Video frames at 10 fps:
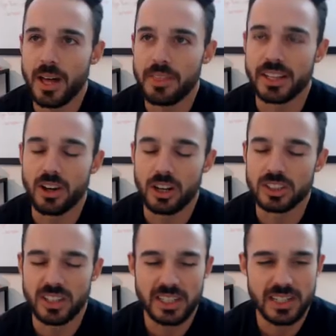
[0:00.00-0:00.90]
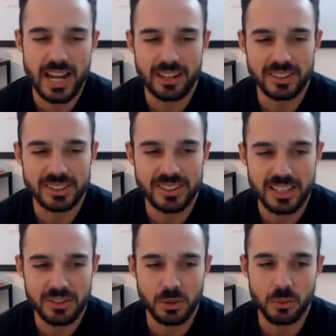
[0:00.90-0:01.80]
think ours right now is
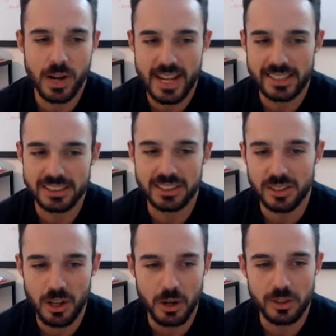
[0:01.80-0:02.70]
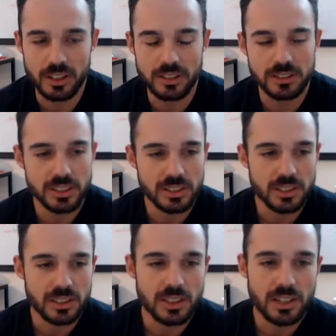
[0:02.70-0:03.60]
set to raise and lower
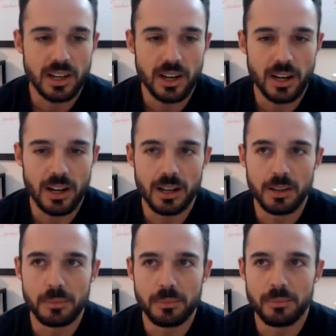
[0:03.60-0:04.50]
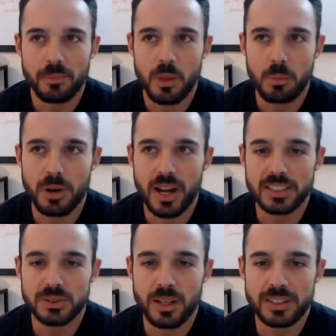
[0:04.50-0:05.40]
the
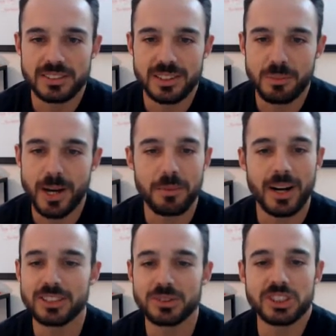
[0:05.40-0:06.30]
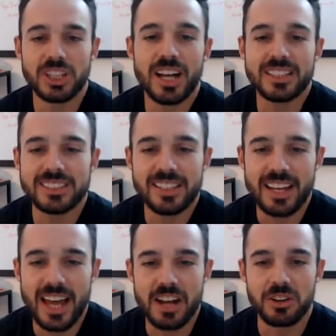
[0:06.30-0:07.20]
price while it's in the buy box, which honestly,
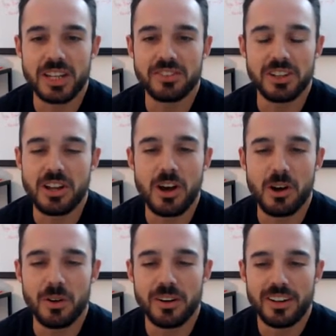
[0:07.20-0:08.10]
like, I don't even know